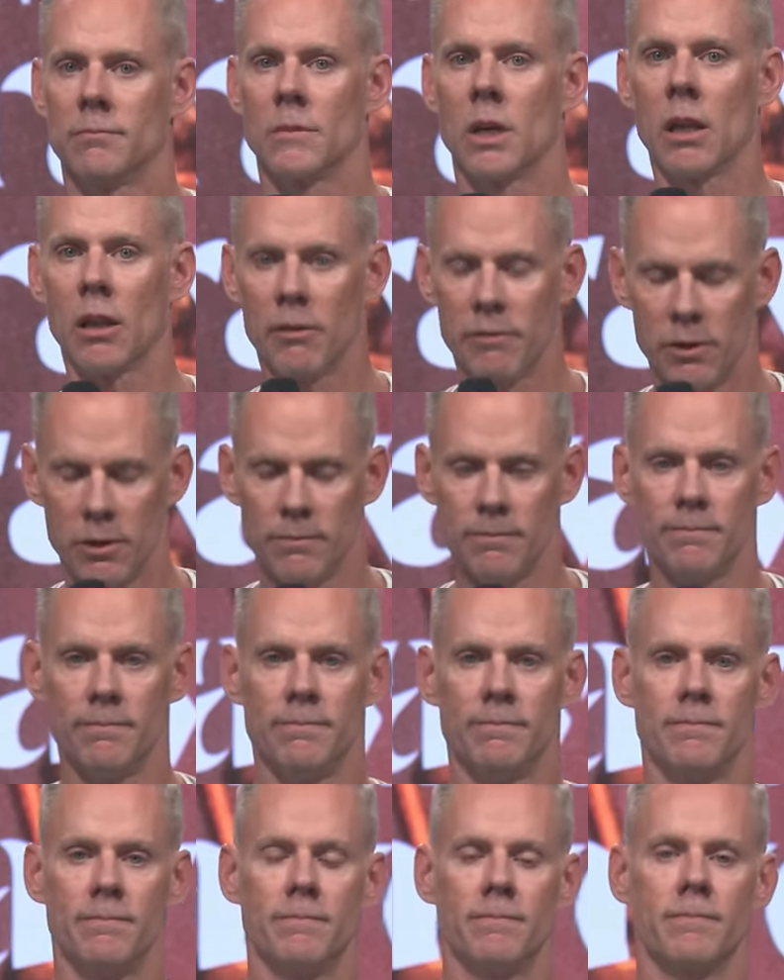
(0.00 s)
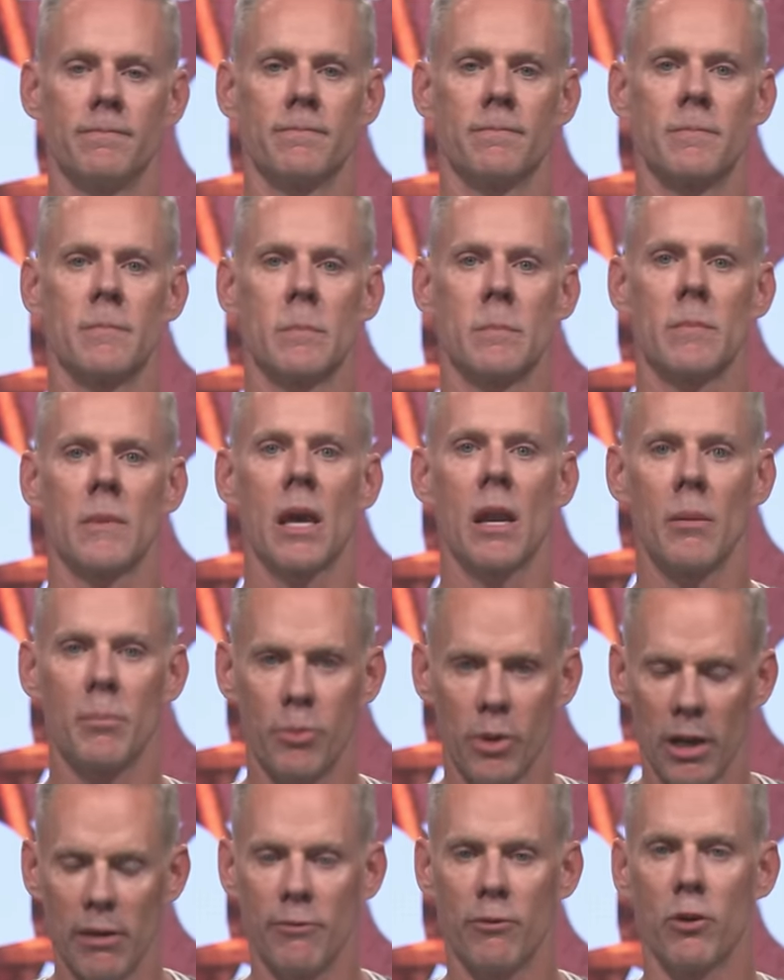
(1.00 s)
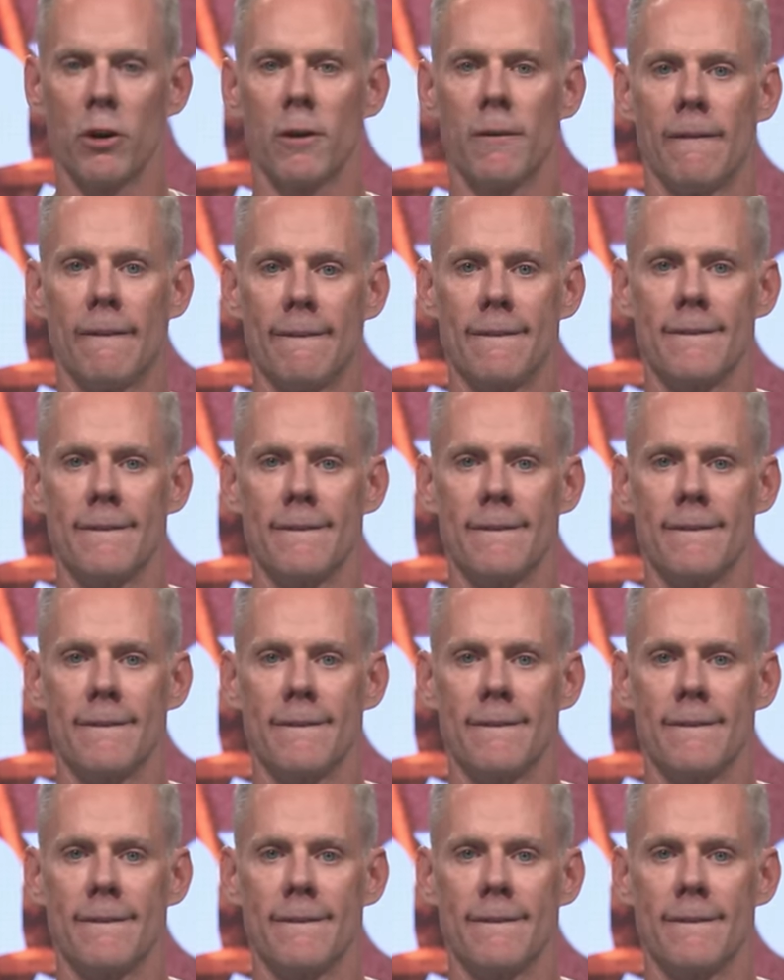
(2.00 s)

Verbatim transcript: I love you. And I'm praying for you.